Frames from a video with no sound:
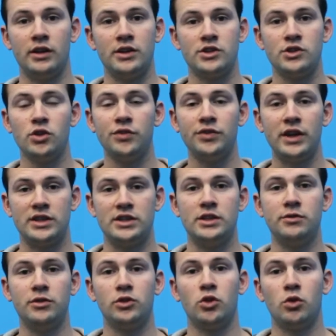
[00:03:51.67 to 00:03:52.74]
And it's not that
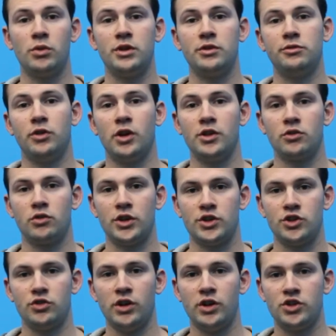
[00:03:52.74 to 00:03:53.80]
difficult when you find the right
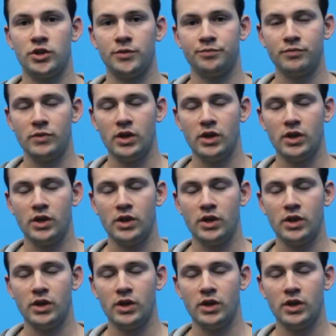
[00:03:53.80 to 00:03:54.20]
strategy.